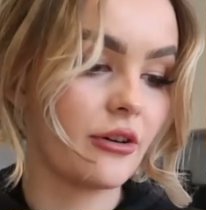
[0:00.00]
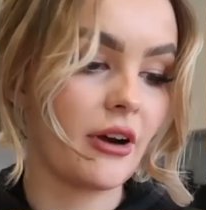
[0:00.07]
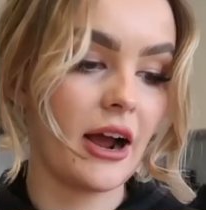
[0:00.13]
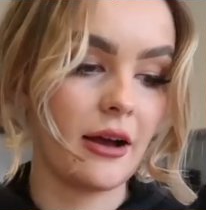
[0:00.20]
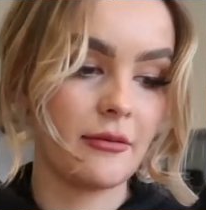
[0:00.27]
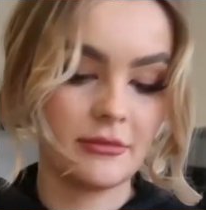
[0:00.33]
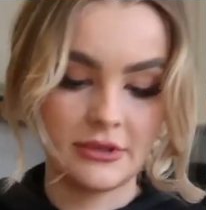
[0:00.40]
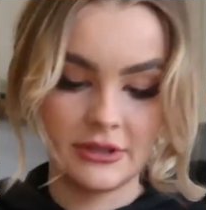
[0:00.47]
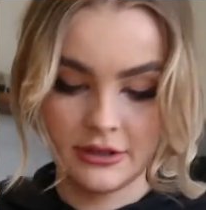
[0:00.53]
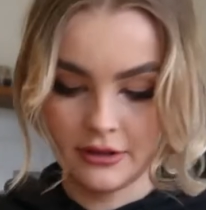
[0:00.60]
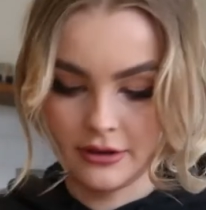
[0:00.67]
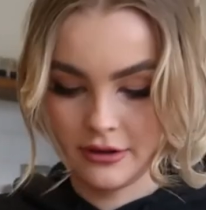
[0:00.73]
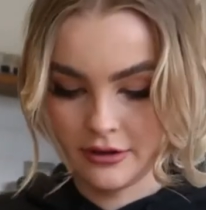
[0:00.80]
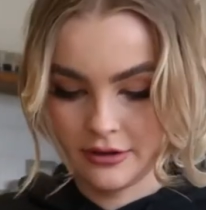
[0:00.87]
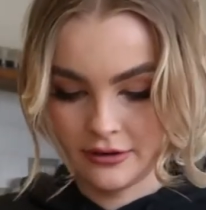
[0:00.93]
grams
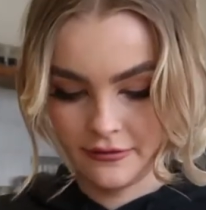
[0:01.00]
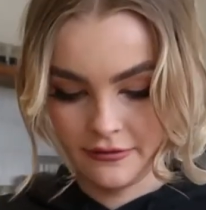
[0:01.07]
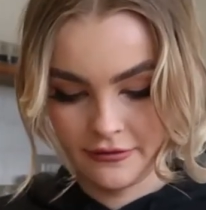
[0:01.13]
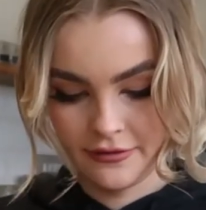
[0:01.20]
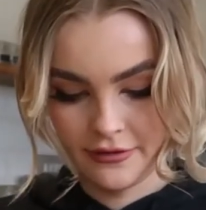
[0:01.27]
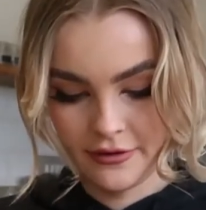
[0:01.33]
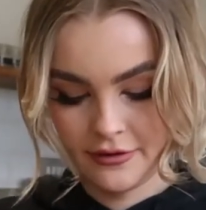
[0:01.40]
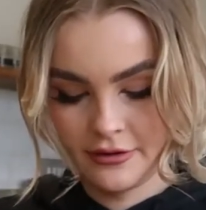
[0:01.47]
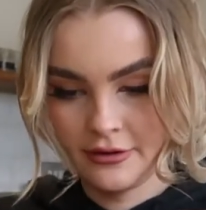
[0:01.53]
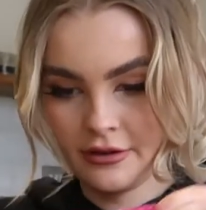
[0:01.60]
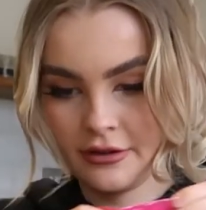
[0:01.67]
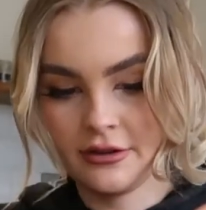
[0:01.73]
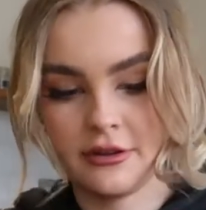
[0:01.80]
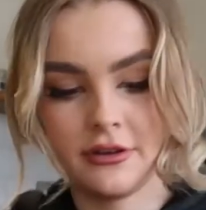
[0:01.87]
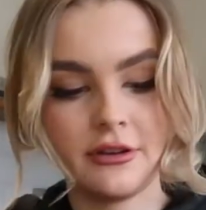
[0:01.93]
of
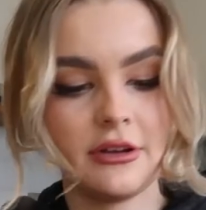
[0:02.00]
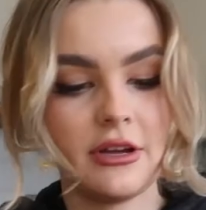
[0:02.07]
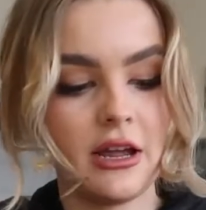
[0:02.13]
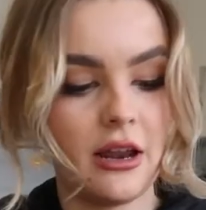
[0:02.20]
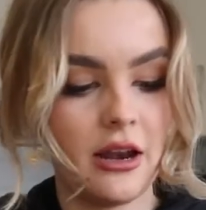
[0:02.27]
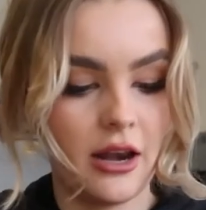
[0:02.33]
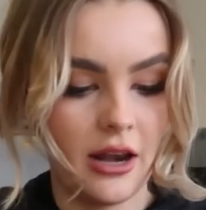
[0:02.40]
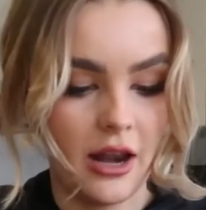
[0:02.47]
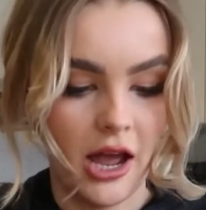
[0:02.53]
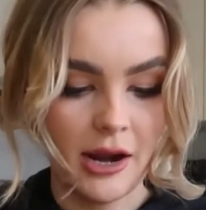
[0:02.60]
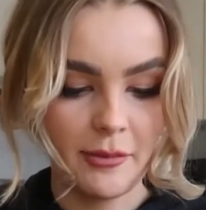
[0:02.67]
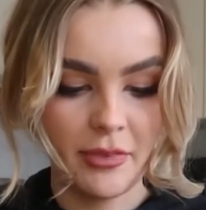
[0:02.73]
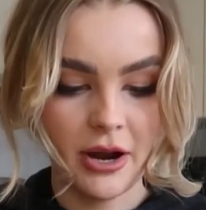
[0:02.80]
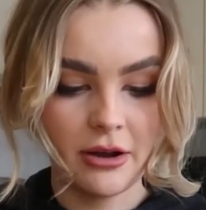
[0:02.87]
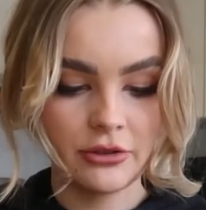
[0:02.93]

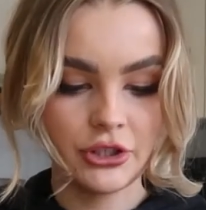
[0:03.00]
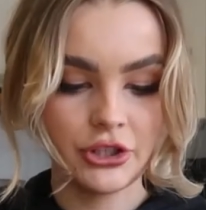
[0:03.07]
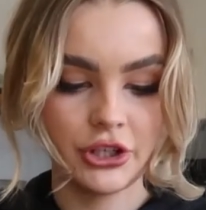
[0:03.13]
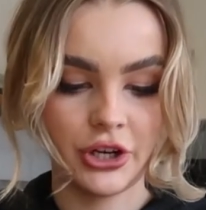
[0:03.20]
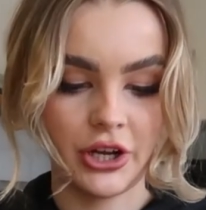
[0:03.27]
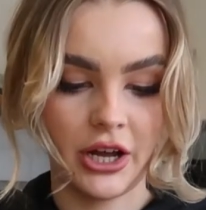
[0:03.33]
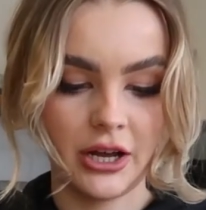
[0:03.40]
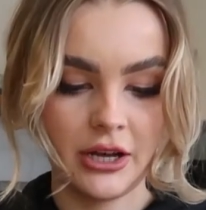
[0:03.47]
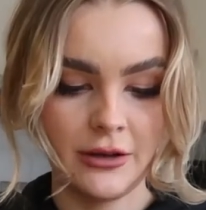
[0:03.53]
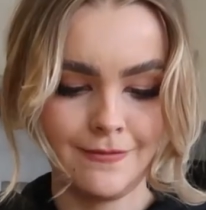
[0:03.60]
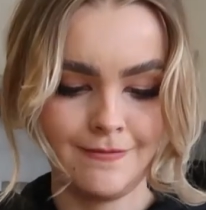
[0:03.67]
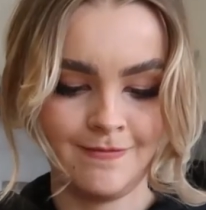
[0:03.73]
light brown sugar.